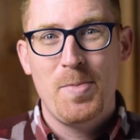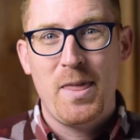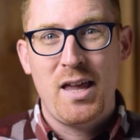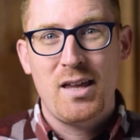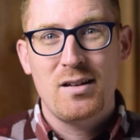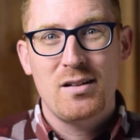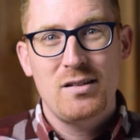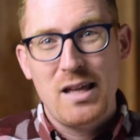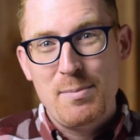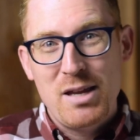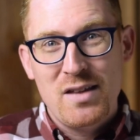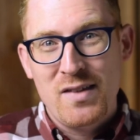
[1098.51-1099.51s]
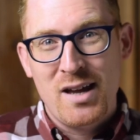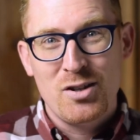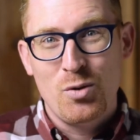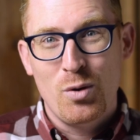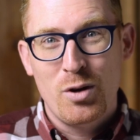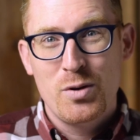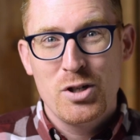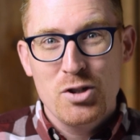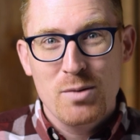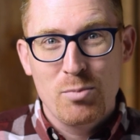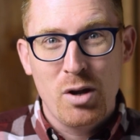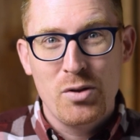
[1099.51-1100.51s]
And claiming that your
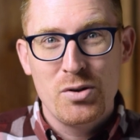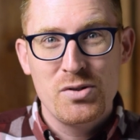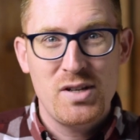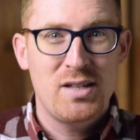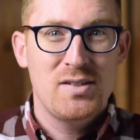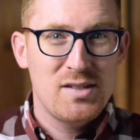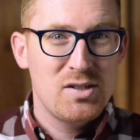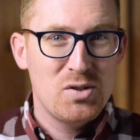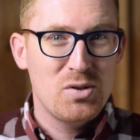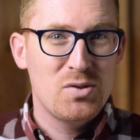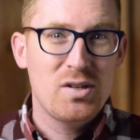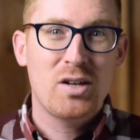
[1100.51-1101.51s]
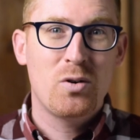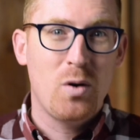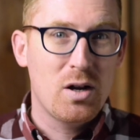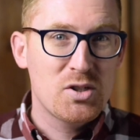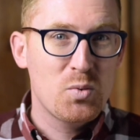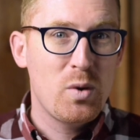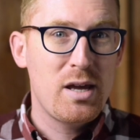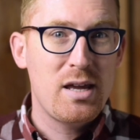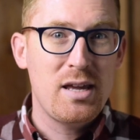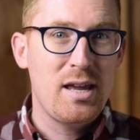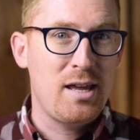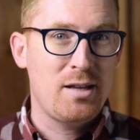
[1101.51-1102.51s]
Christian brothers and sisters at
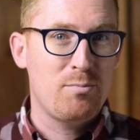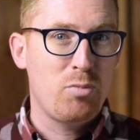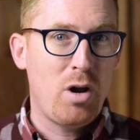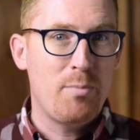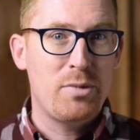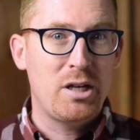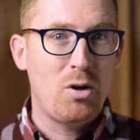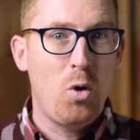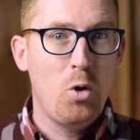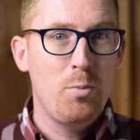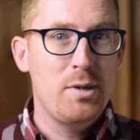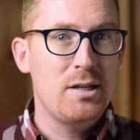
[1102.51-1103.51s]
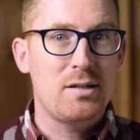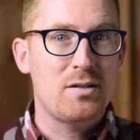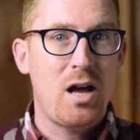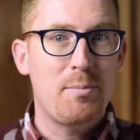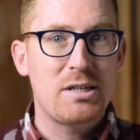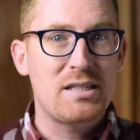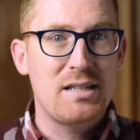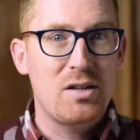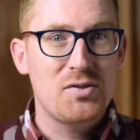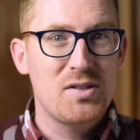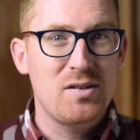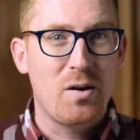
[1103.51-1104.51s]
Crossway and Broadman and Holman and Thomas
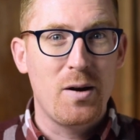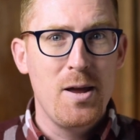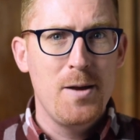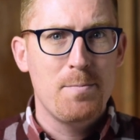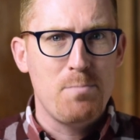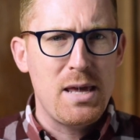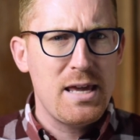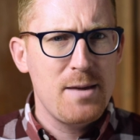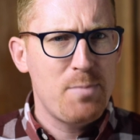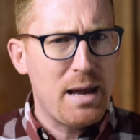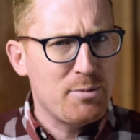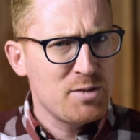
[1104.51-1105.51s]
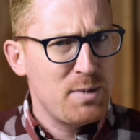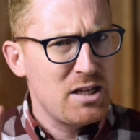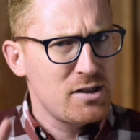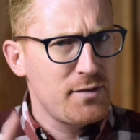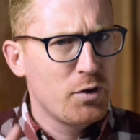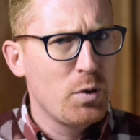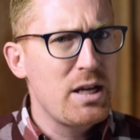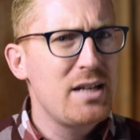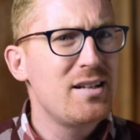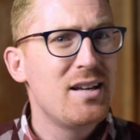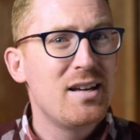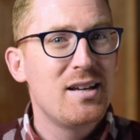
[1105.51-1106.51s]
Nelson are making Bibles because of
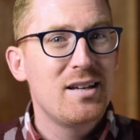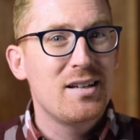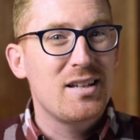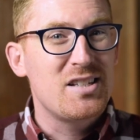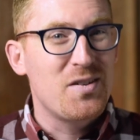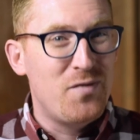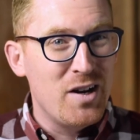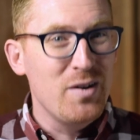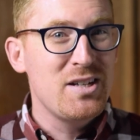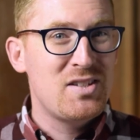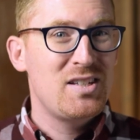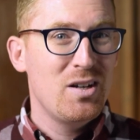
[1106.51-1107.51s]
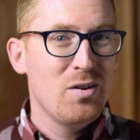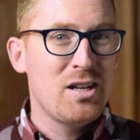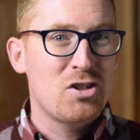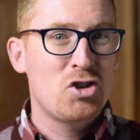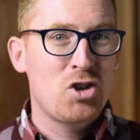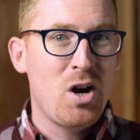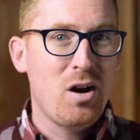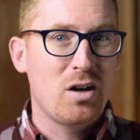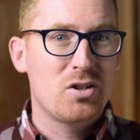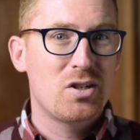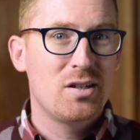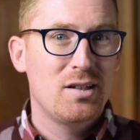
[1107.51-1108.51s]
greed is a very serious
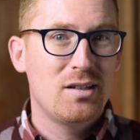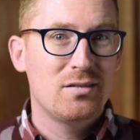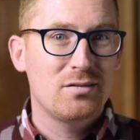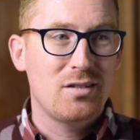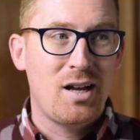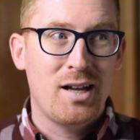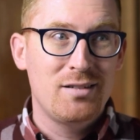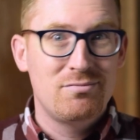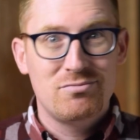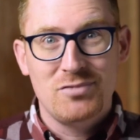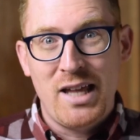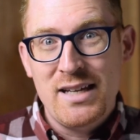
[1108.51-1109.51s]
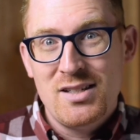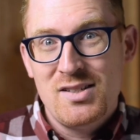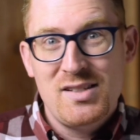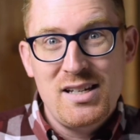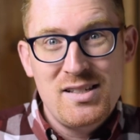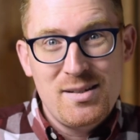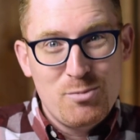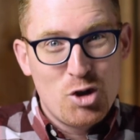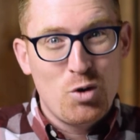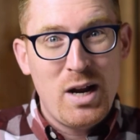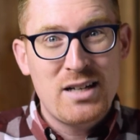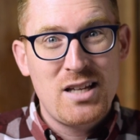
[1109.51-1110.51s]
charge. I'd like to see some
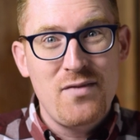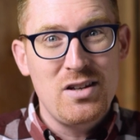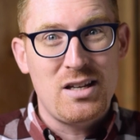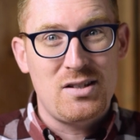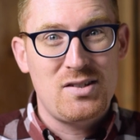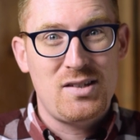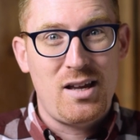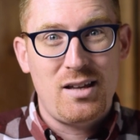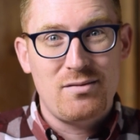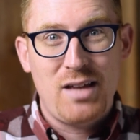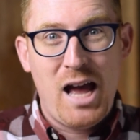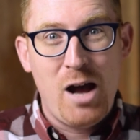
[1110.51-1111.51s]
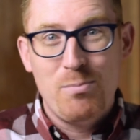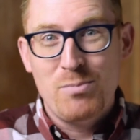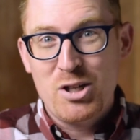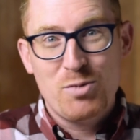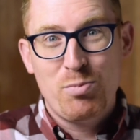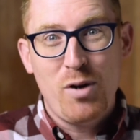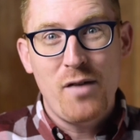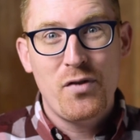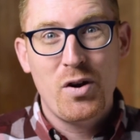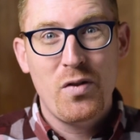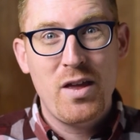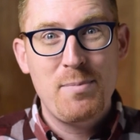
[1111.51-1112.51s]
direct evidence. How much
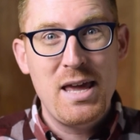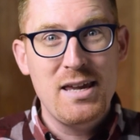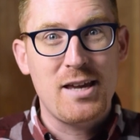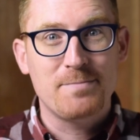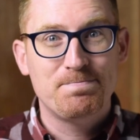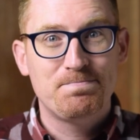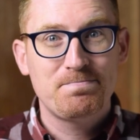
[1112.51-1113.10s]
profit are they making?